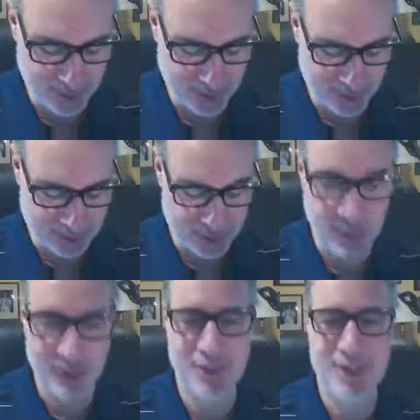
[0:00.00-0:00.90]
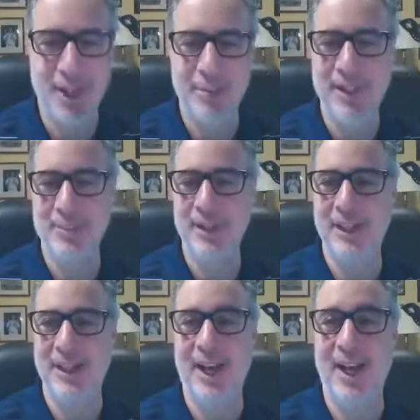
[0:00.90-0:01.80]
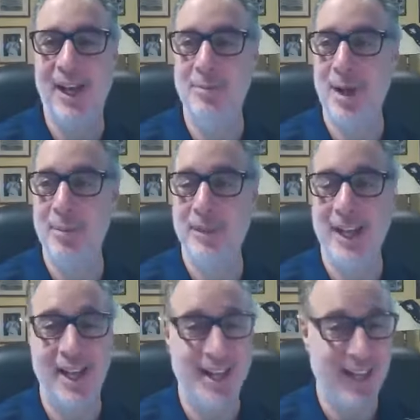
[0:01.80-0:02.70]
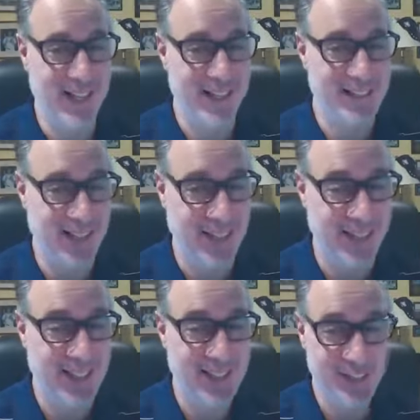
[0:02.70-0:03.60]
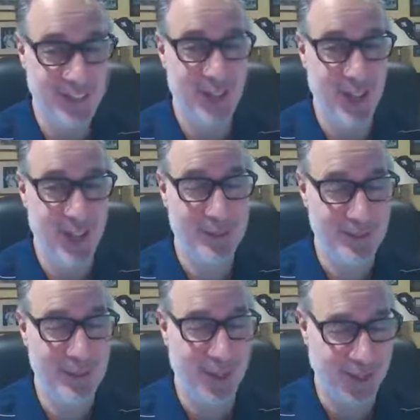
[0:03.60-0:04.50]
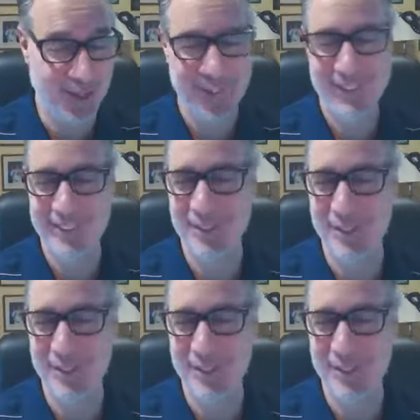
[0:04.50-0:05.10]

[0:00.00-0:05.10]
it's actually doing a good job of keeping an eye on mom and dad. And I got to tell you, she's an awesome cook. So